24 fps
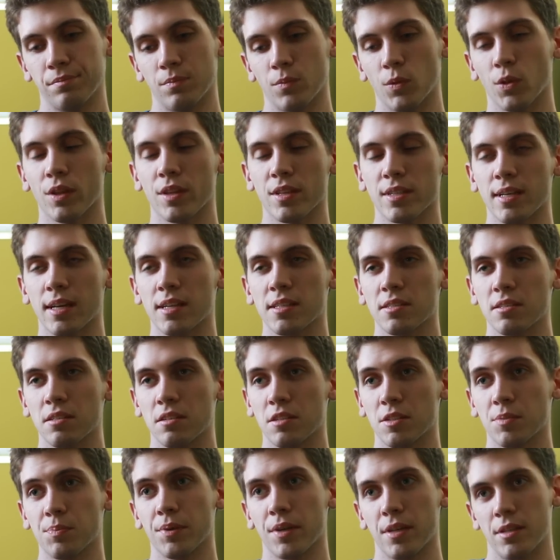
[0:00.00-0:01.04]
the sizes of
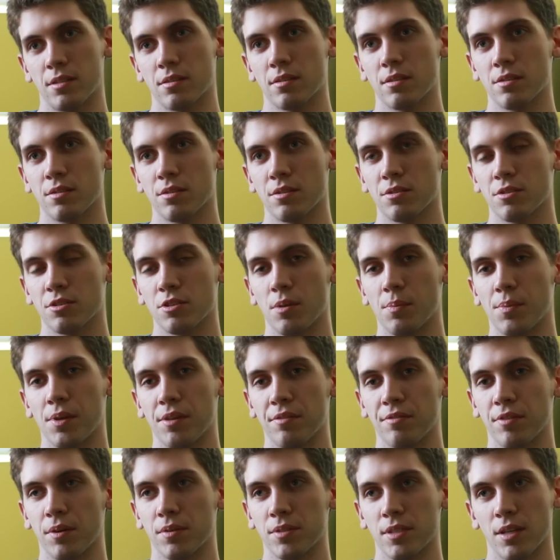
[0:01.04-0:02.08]
displays, because there's so
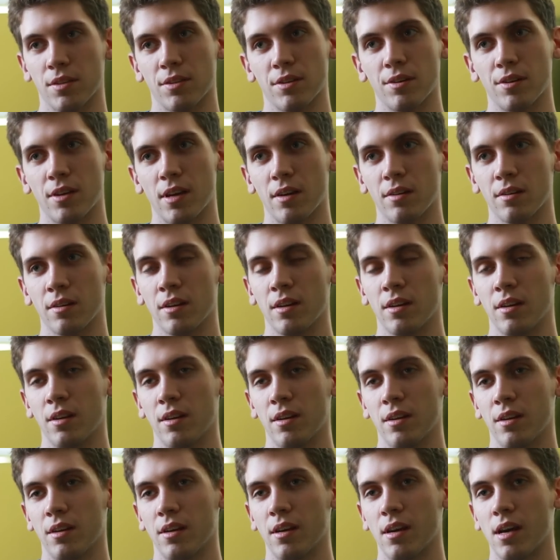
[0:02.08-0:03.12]
many phones out there
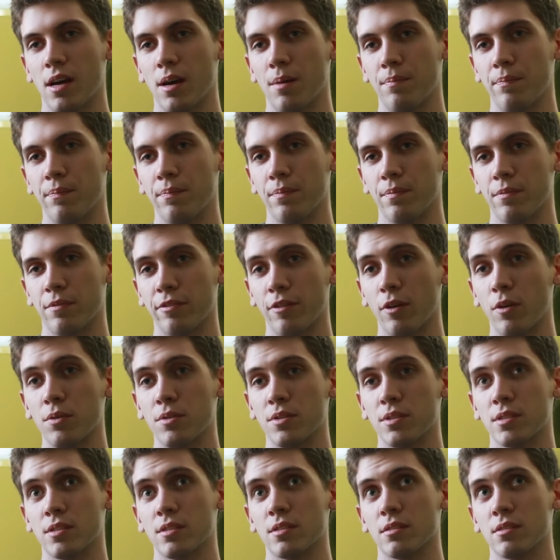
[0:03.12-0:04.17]
now.
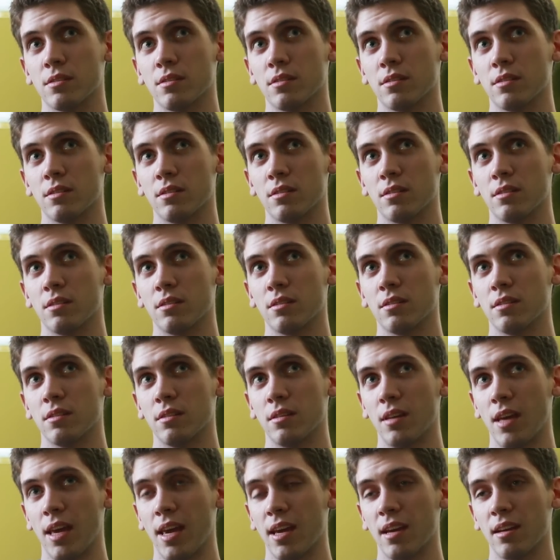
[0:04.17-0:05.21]
Phones
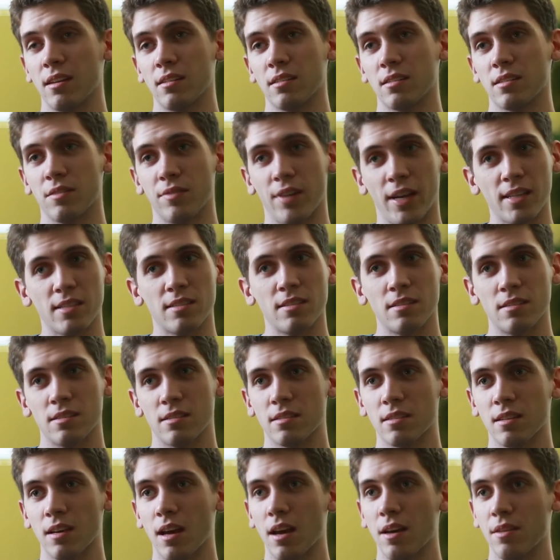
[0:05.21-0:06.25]
and
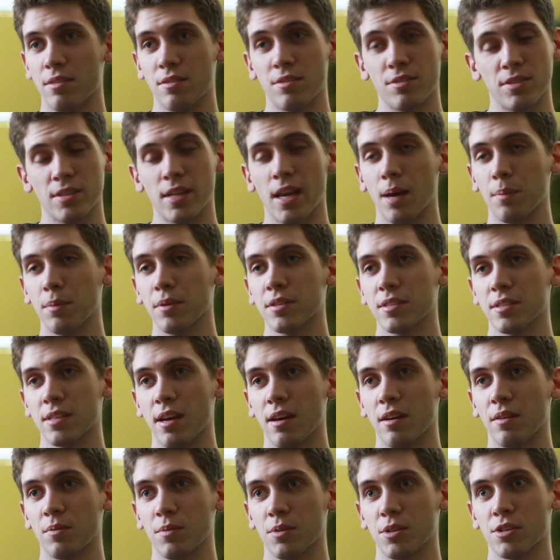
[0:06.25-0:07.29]
devices, there's tablets
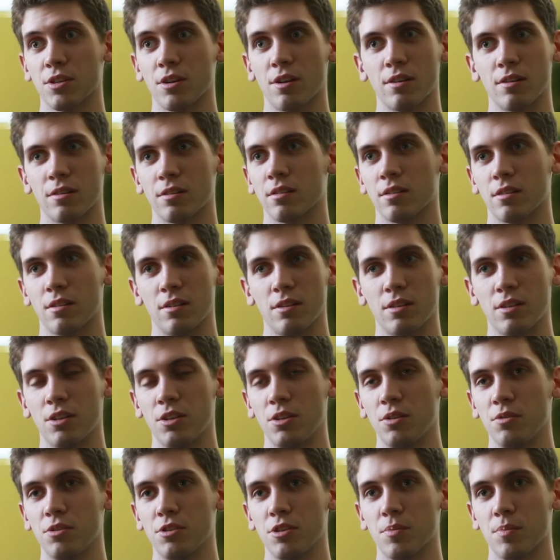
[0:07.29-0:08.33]
now, which are
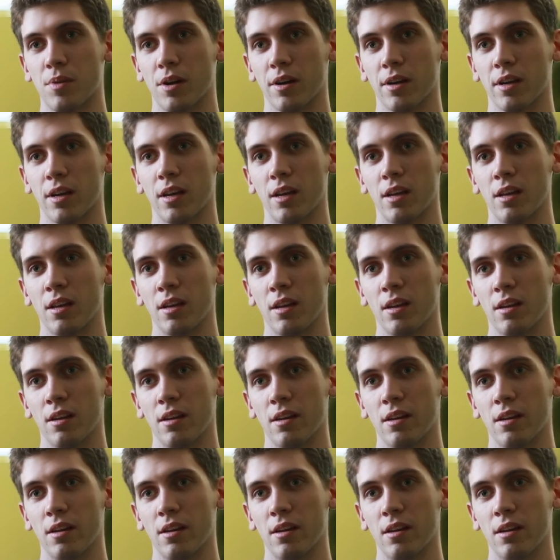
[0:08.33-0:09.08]
huge in the market.